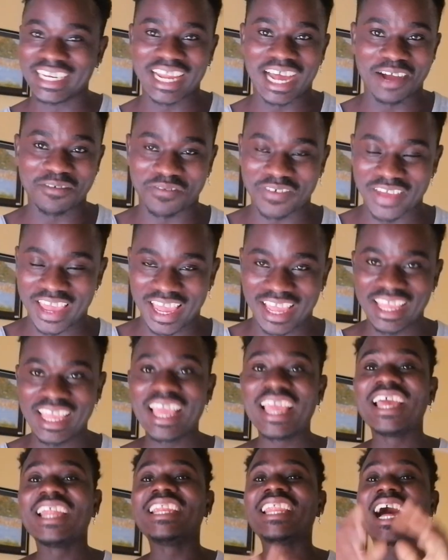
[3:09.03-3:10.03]
they laugh.
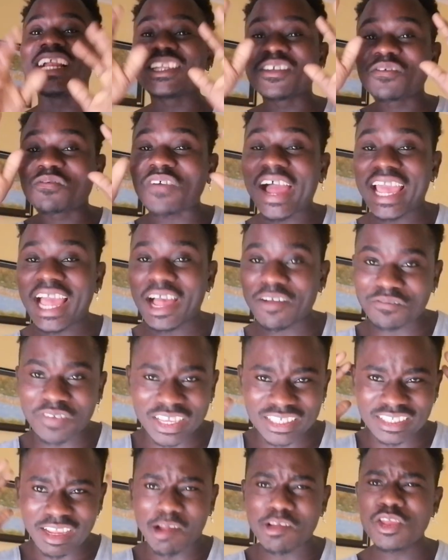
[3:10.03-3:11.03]
Now, the fire
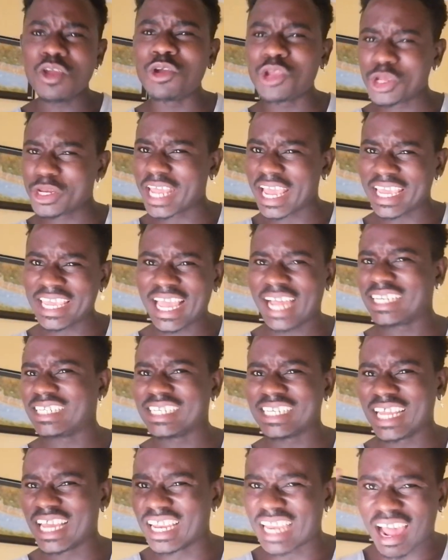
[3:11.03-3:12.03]
festival, you they hear
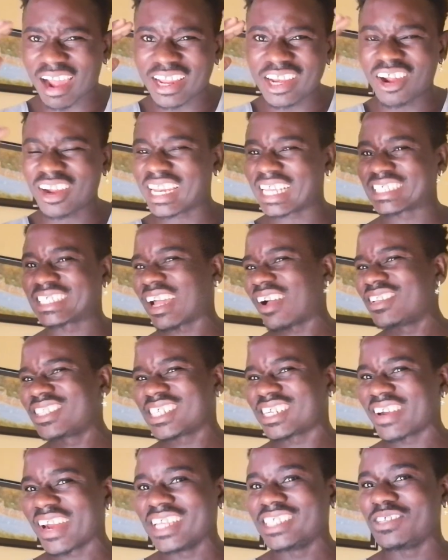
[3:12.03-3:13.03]
the name. Now, you know they
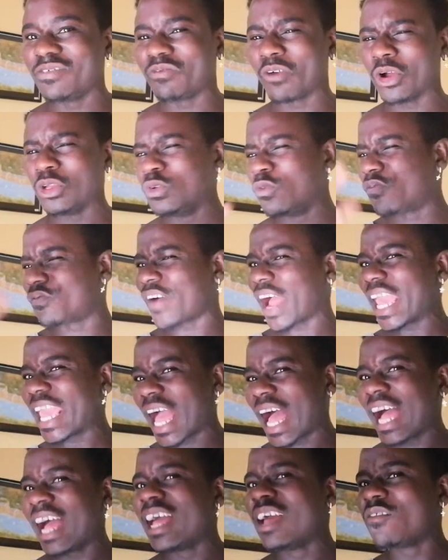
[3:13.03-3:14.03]
sound crazy for you.
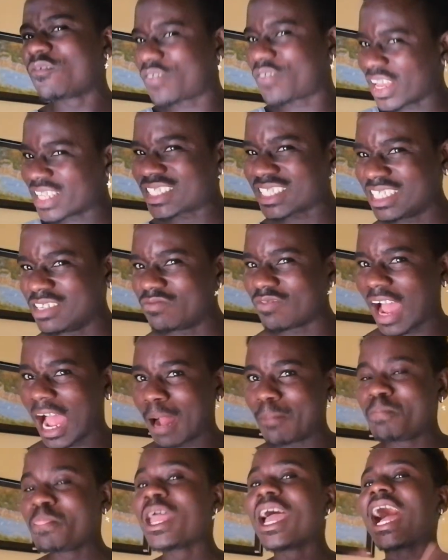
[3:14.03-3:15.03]
Fire
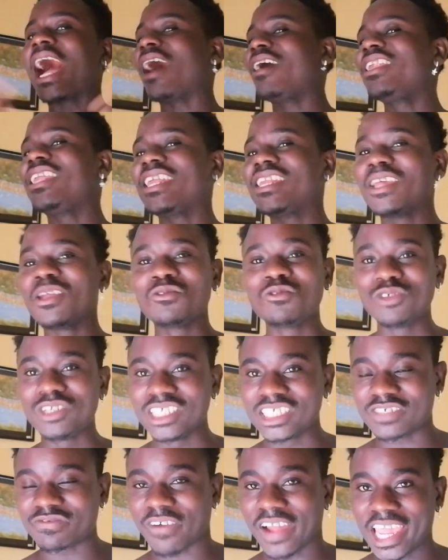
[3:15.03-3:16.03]
festival. How did they do
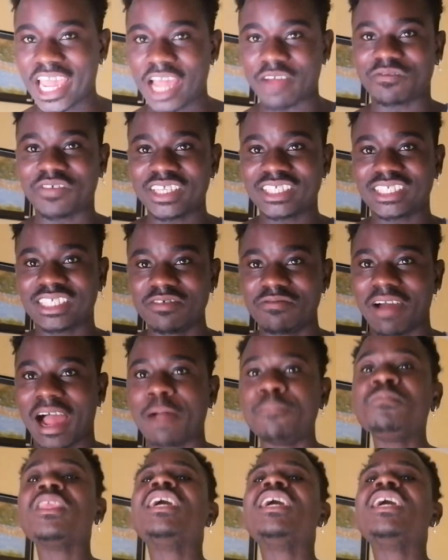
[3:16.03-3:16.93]
this fire festival?